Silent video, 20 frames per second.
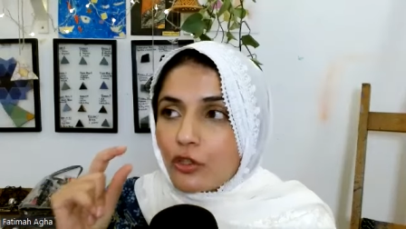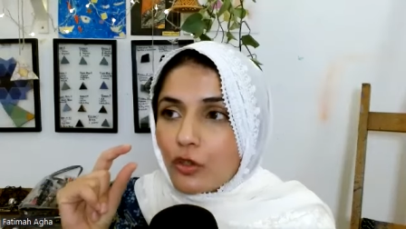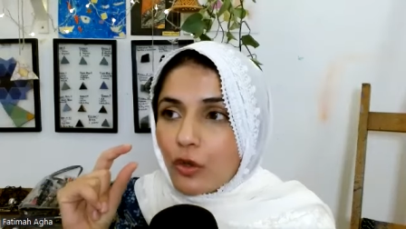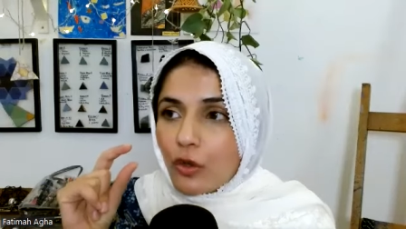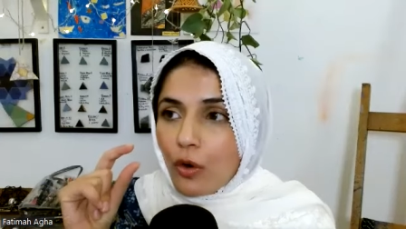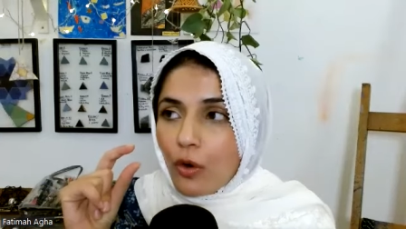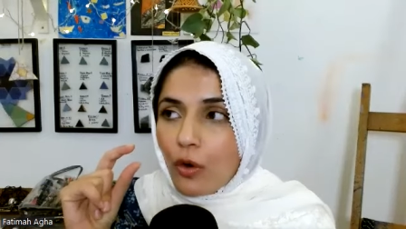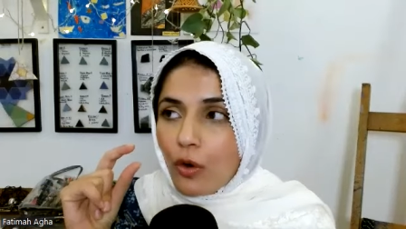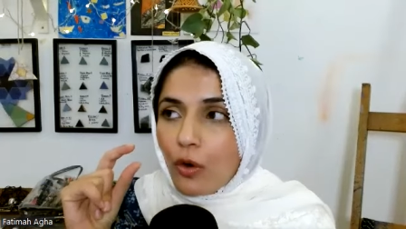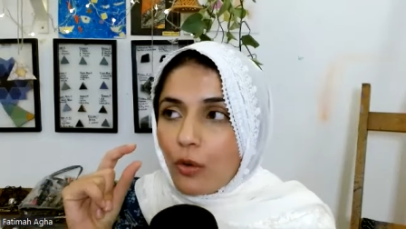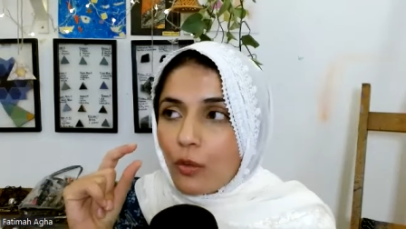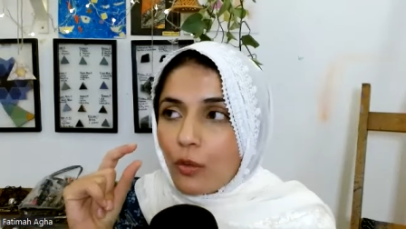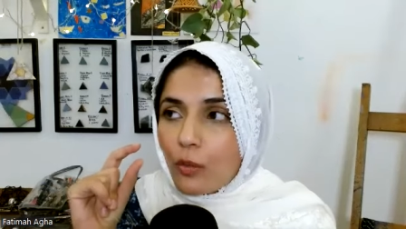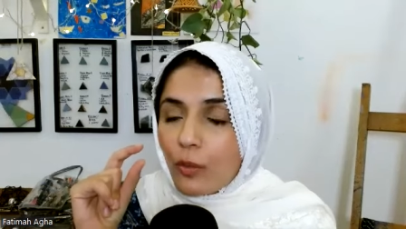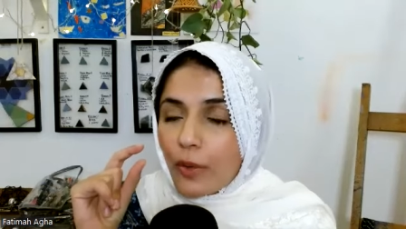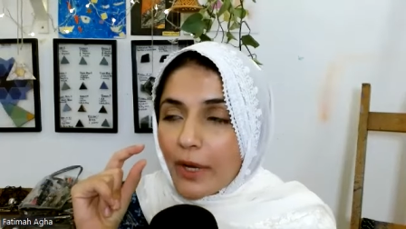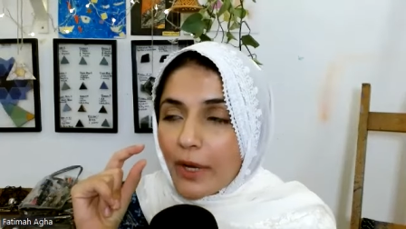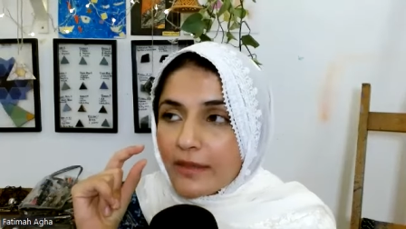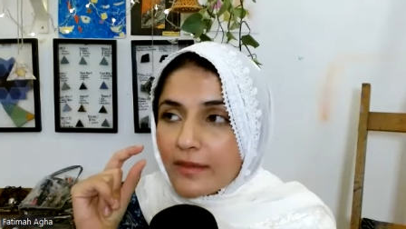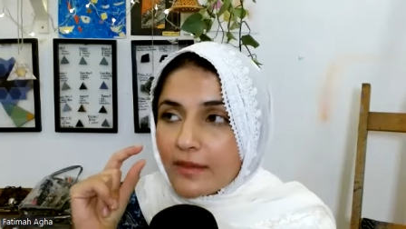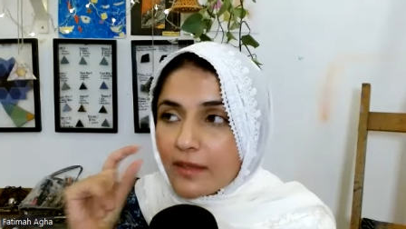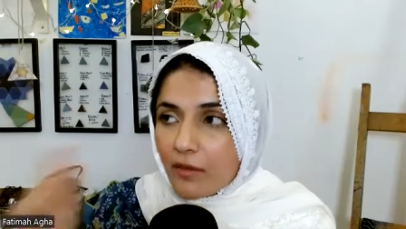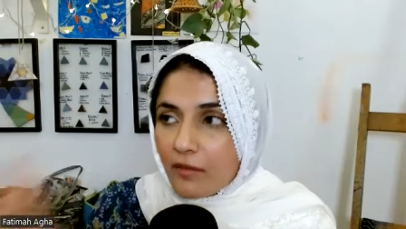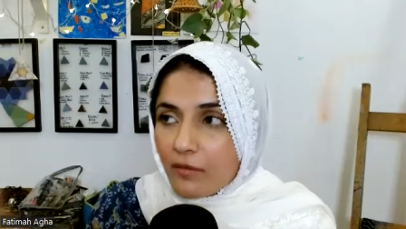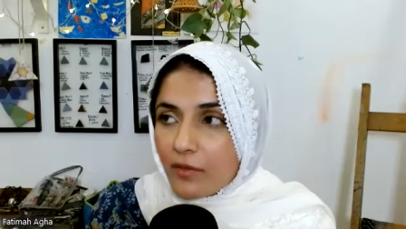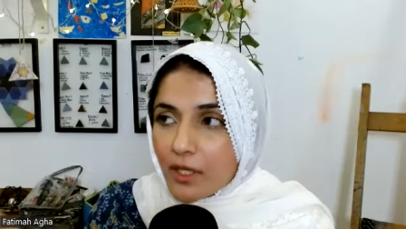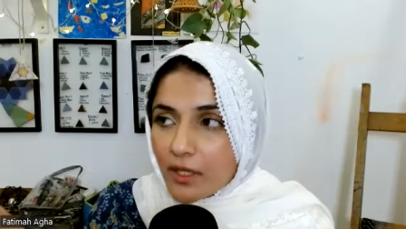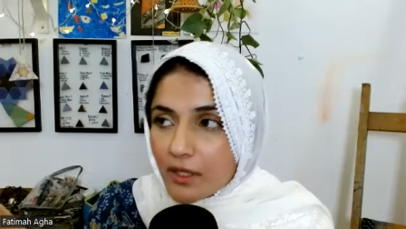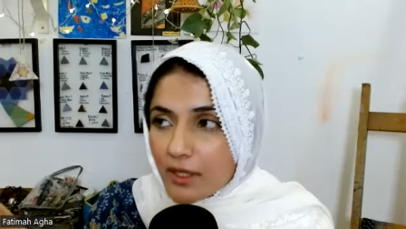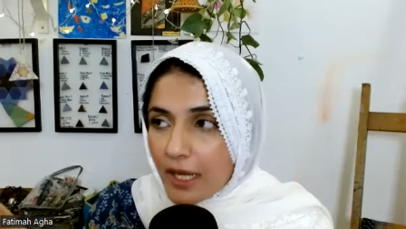so when
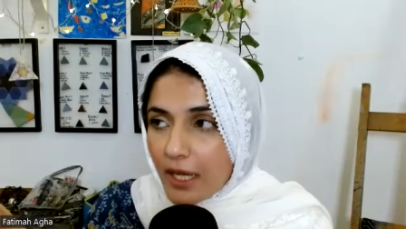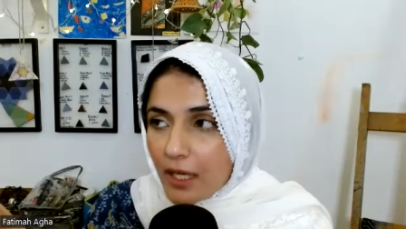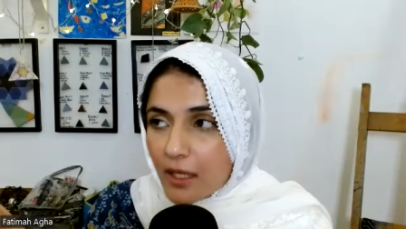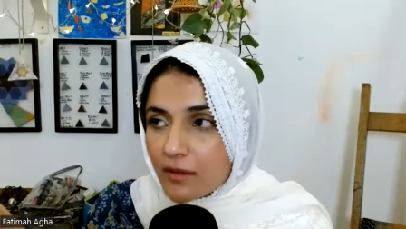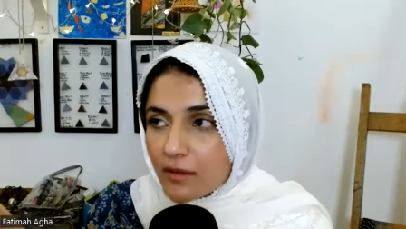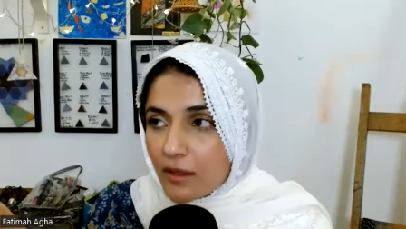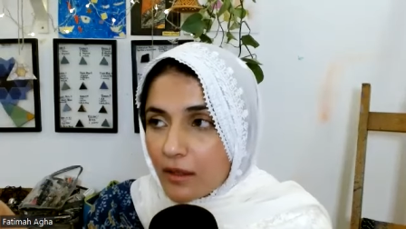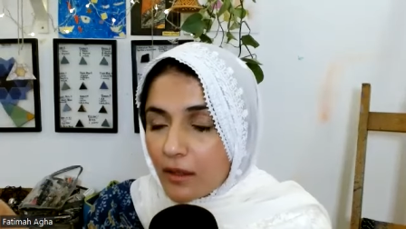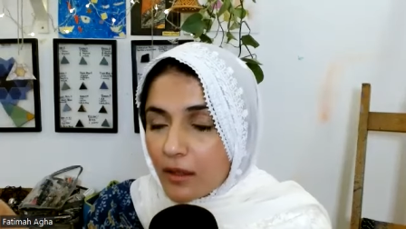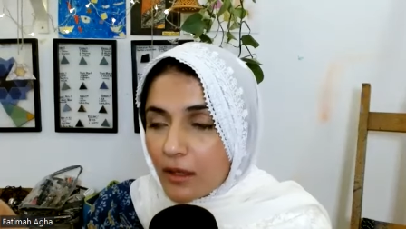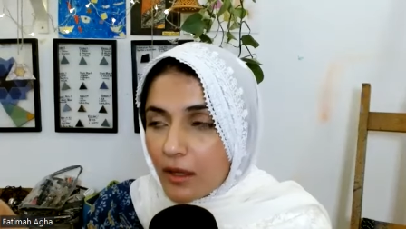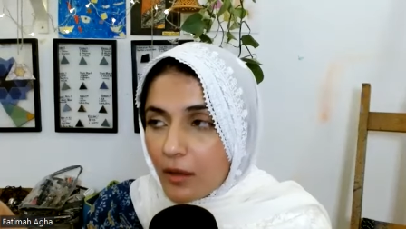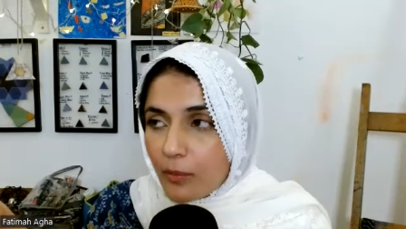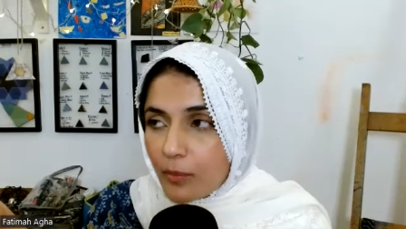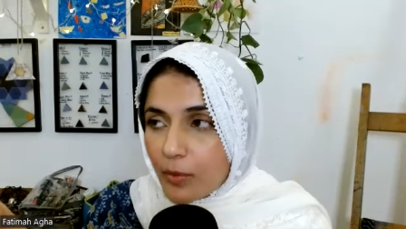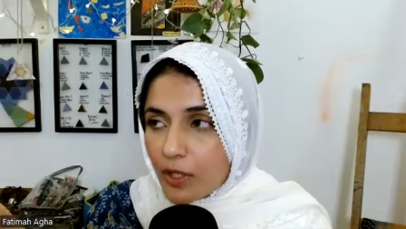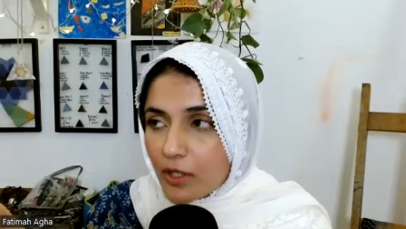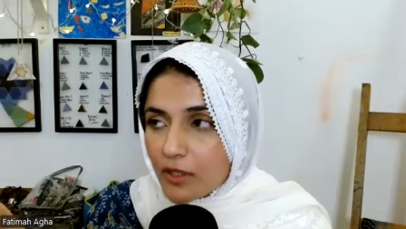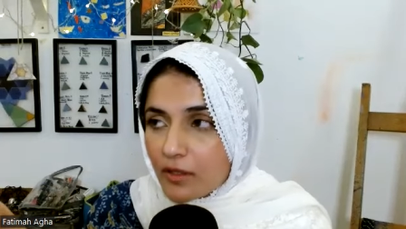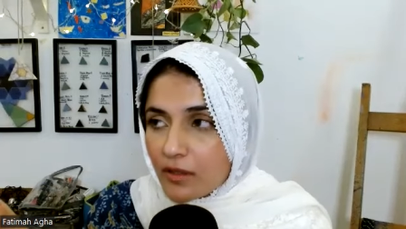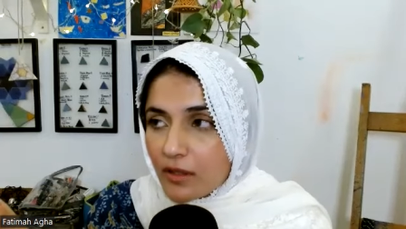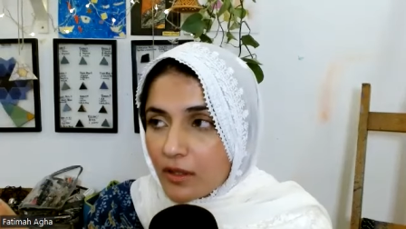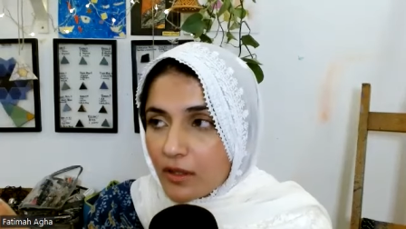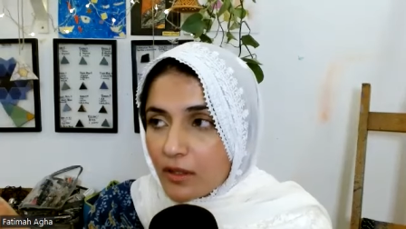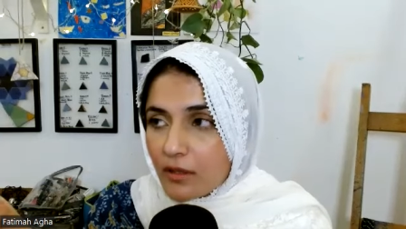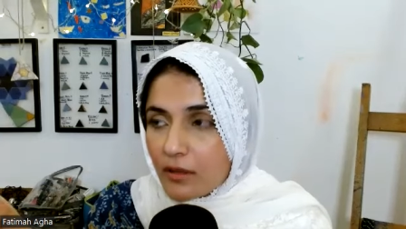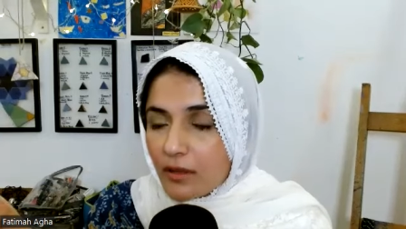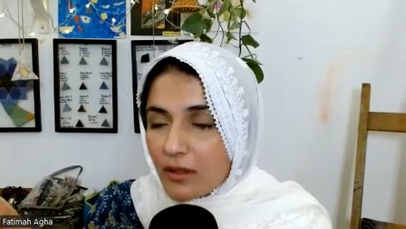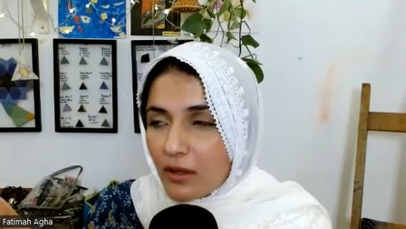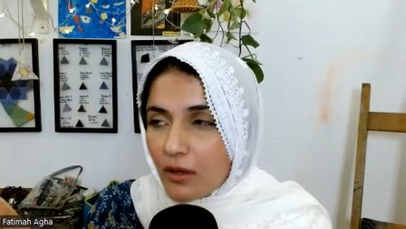someone tells a, a
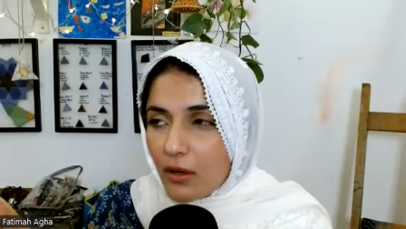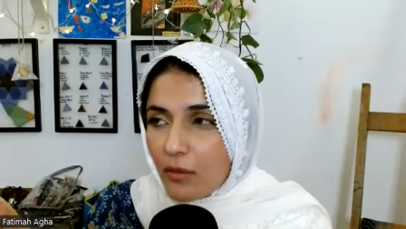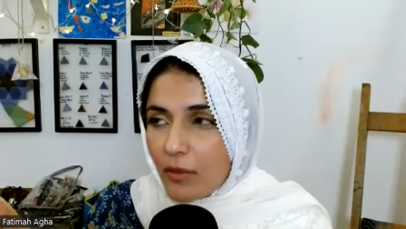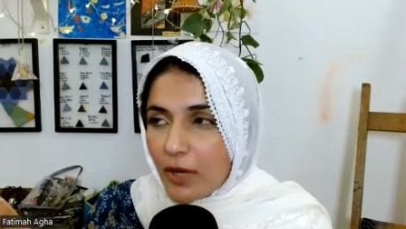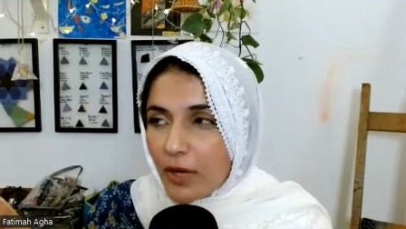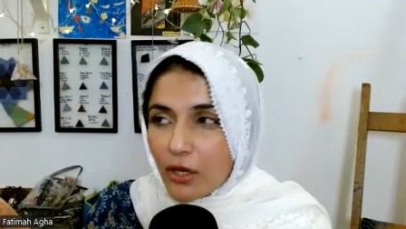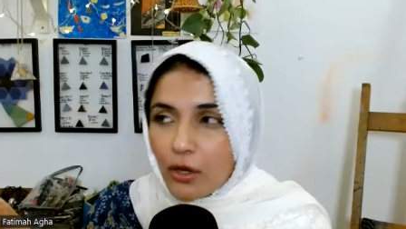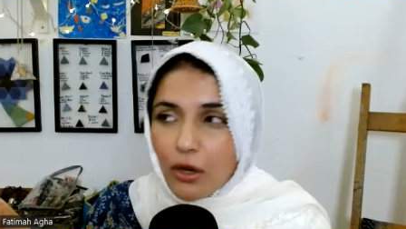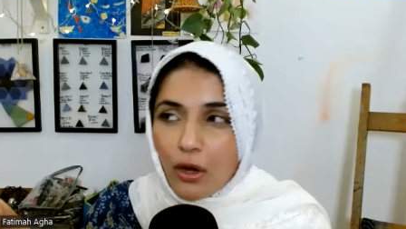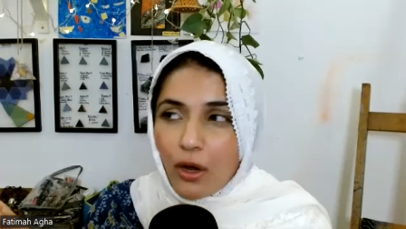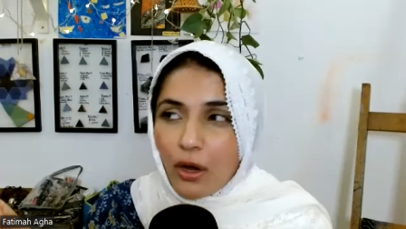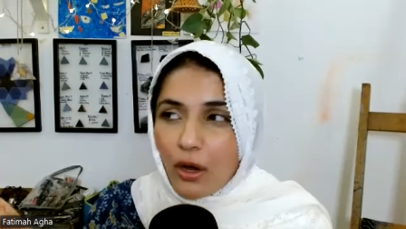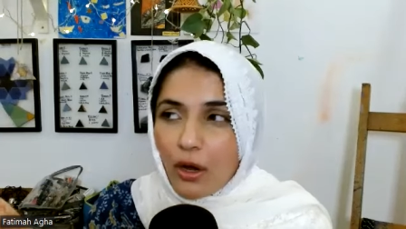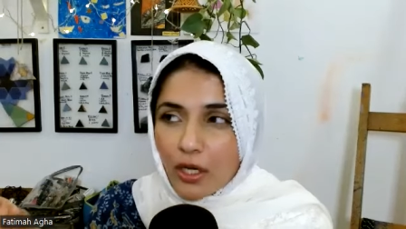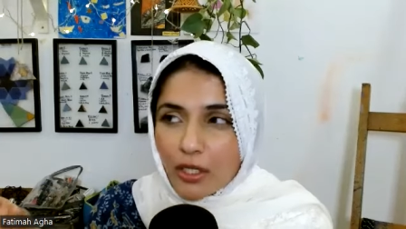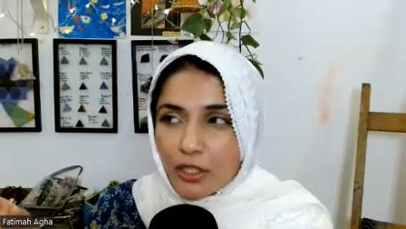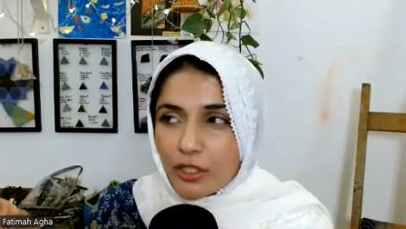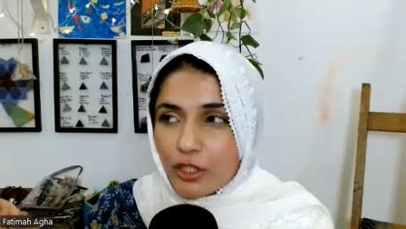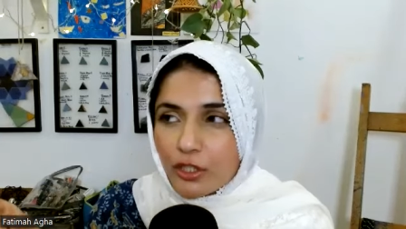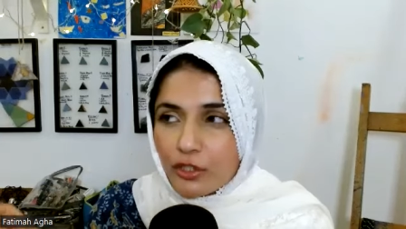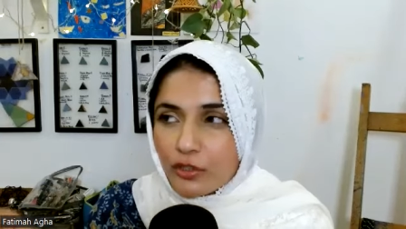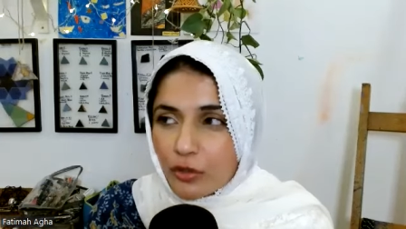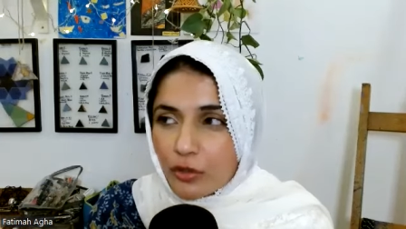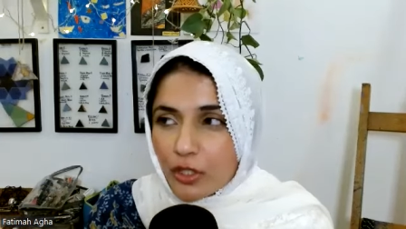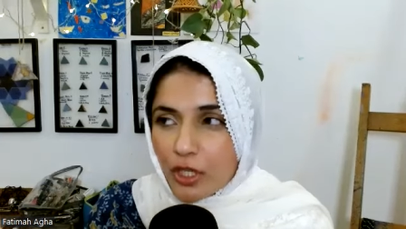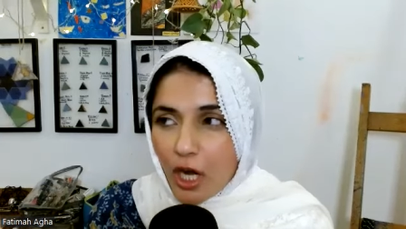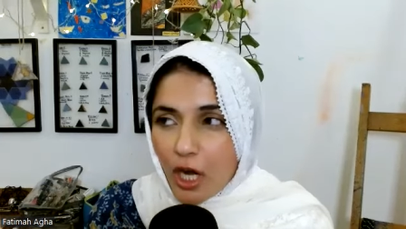person, oh my God, you're so